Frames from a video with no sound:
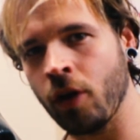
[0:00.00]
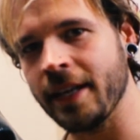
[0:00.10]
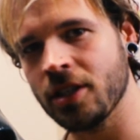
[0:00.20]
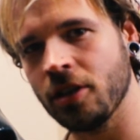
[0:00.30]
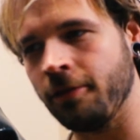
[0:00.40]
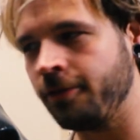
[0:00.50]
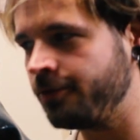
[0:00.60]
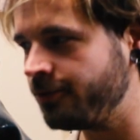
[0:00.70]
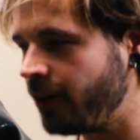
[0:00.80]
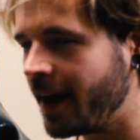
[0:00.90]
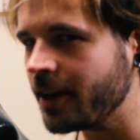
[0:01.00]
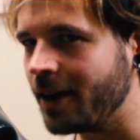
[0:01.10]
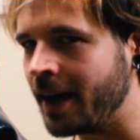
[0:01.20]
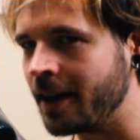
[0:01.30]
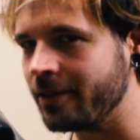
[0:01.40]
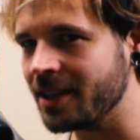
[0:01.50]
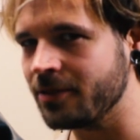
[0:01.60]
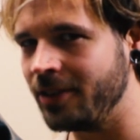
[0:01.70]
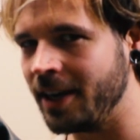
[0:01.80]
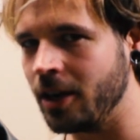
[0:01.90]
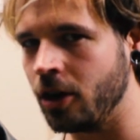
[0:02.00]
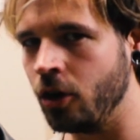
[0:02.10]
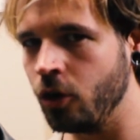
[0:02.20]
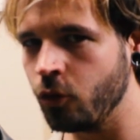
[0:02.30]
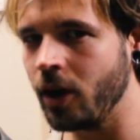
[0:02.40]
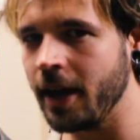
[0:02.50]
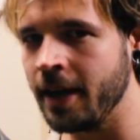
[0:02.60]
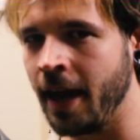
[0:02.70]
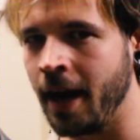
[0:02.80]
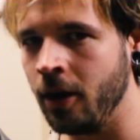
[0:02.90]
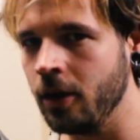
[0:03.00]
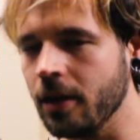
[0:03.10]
right to the final end of this video right now.